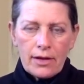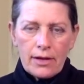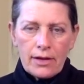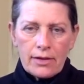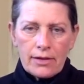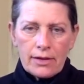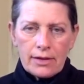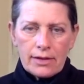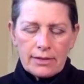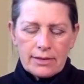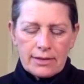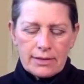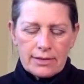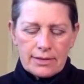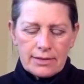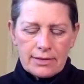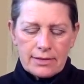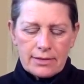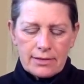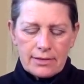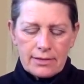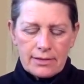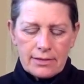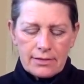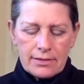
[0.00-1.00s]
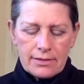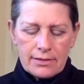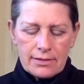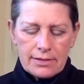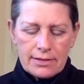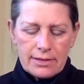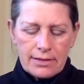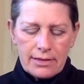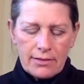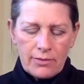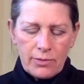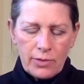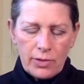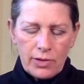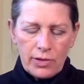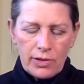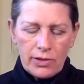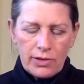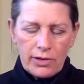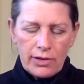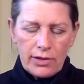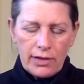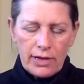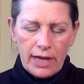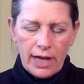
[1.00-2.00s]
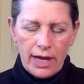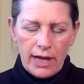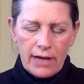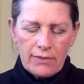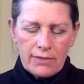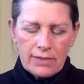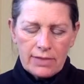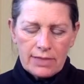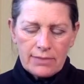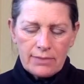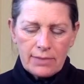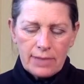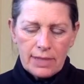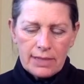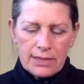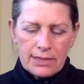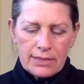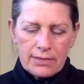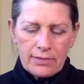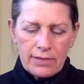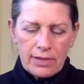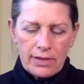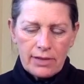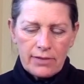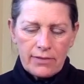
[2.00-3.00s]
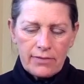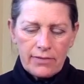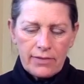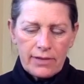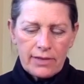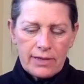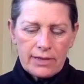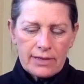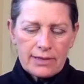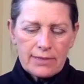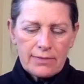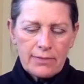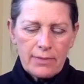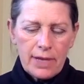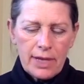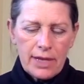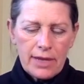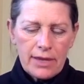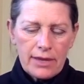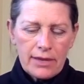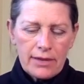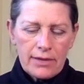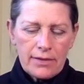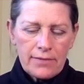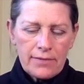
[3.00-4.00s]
that this ceremonial cacao was blessed with for this month.